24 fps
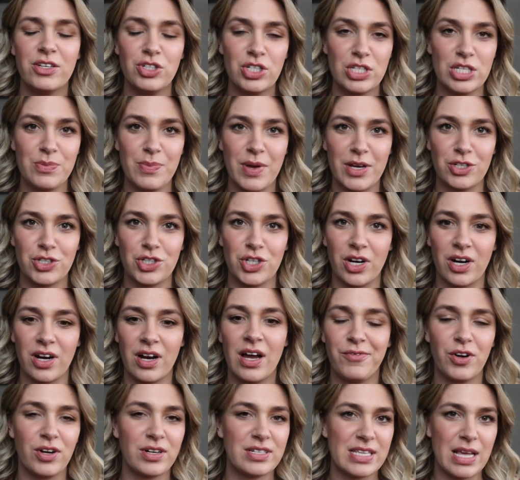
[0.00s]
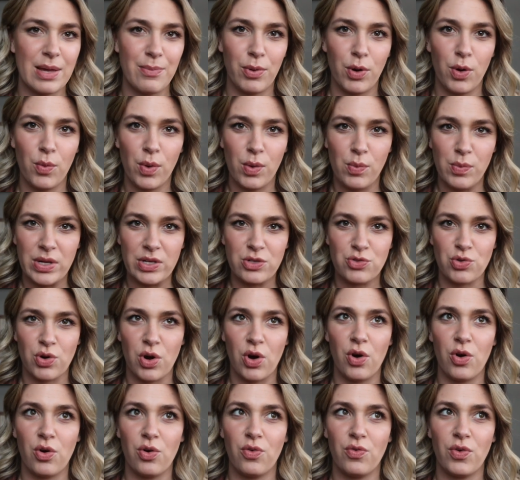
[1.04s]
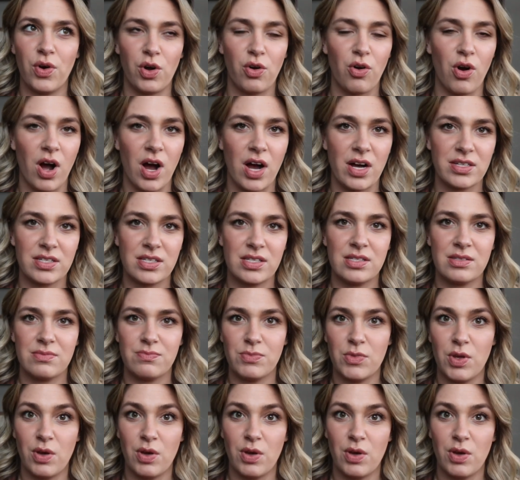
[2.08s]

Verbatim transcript: just to make sure. For example, when we drove across